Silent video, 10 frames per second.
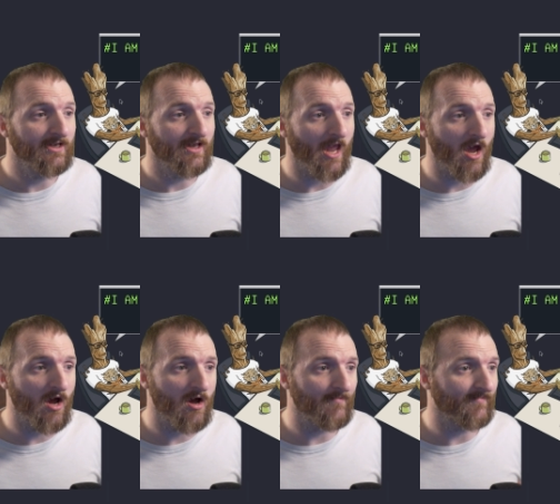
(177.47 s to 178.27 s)

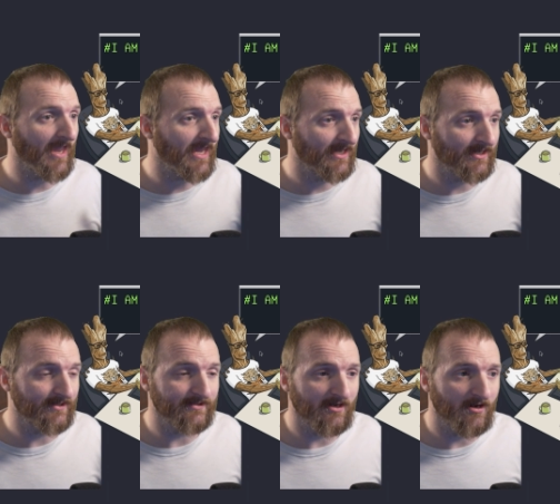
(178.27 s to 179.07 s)
Um,
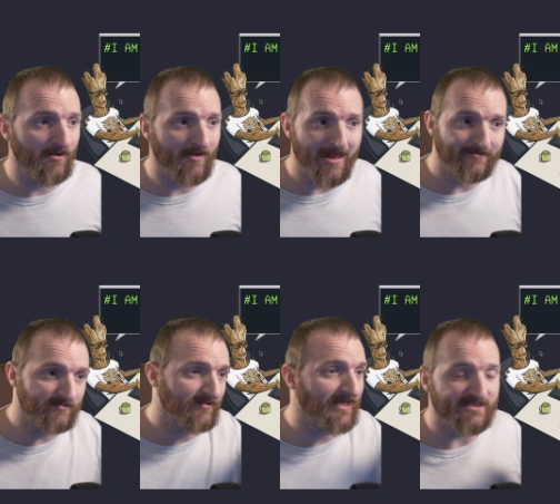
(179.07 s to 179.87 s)
and uh, I,
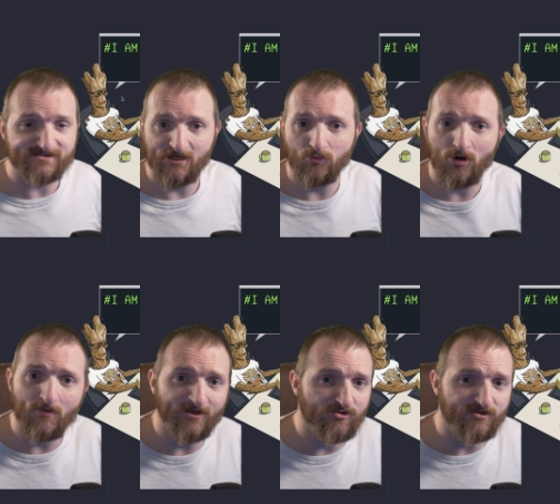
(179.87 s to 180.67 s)
like I said, we're going
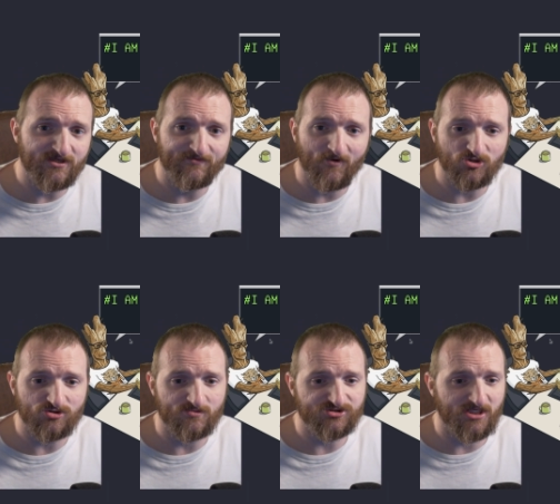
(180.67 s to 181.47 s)
to be doing a virtual
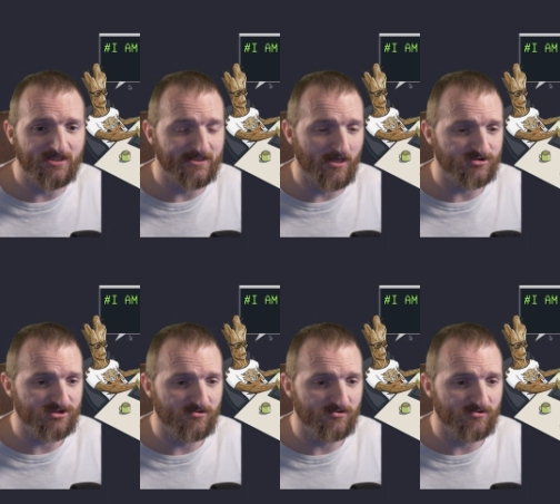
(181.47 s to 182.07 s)
machine and I'll show you